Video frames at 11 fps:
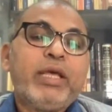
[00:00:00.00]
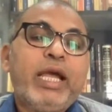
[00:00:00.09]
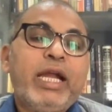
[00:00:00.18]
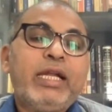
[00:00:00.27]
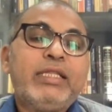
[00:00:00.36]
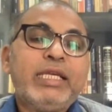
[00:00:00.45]

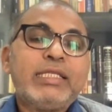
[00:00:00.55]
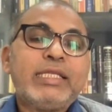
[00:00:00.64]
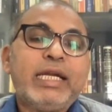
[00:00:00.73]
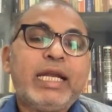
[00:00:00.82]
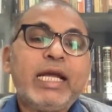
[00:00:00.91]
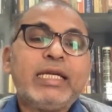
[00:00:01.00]
And this
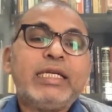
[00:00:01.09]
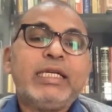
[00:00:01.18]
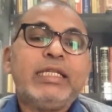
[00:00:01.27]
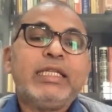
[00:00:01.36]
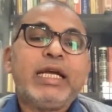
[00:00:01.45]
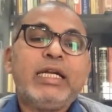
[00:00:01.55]

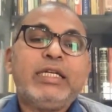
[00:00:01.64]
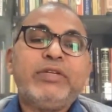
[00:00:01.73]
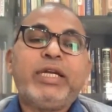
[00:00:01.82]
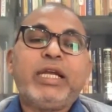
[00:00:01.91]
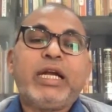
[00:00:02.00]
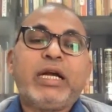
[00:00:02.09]
attracted the
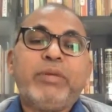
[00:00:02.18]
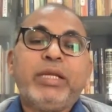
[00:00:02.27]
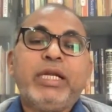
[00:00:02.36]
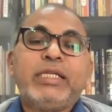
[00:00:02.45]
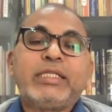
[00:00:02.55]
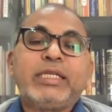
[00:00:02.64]
cultivating
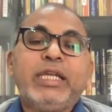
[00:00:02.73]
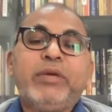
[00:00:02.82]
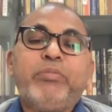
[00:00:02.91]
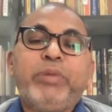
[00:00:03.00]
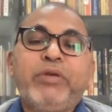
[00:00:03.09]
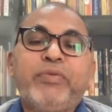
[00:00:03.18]
communities in a
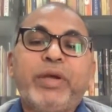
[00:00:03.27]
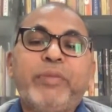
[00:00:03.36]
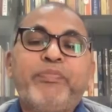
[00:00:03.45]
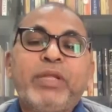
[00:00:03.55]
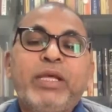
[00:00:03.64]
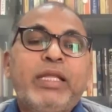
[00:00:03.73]
big way.